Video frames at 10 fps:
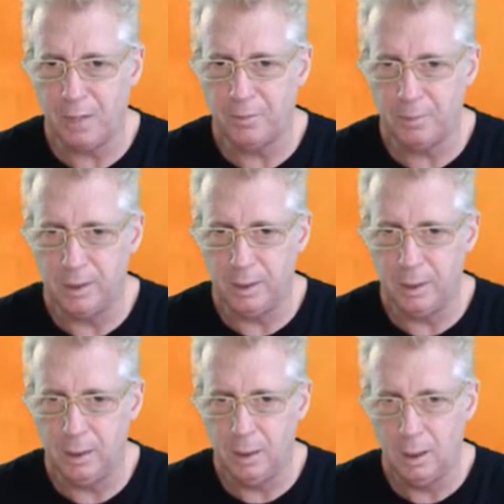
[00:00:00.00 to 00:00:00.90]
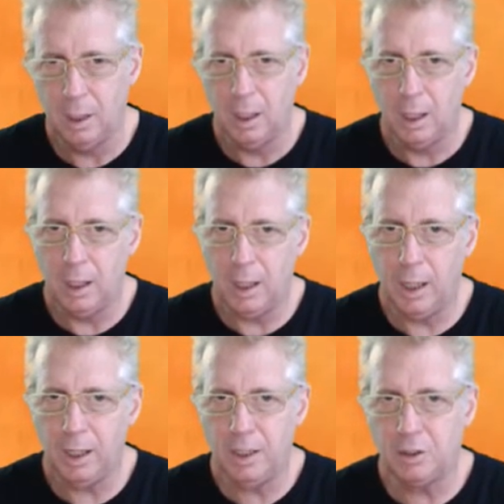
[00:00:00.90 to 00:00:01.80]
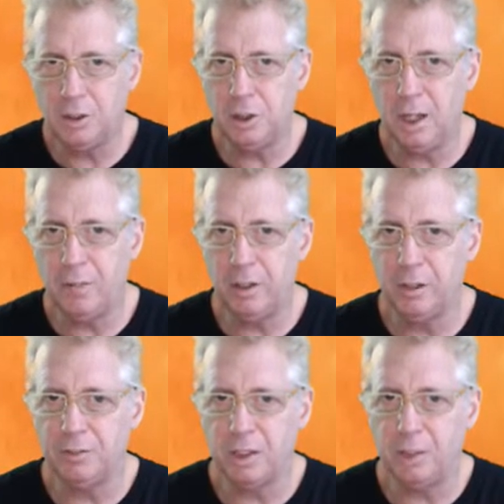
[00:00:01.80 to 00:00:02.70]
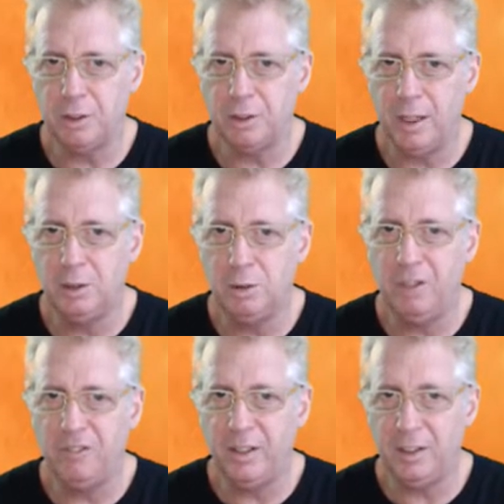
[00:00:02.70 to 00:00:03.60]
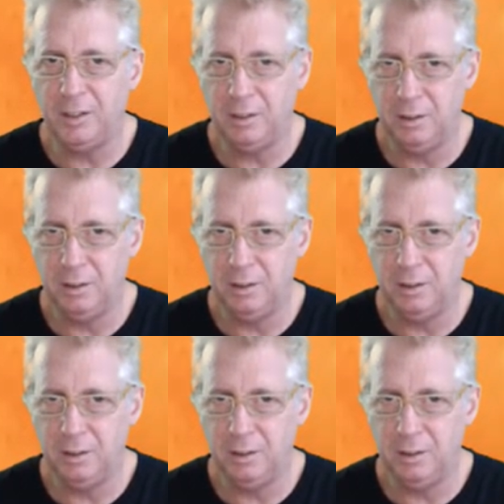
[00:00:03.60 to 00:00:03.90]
from here, and he's going to have a lot of trouble trying to defend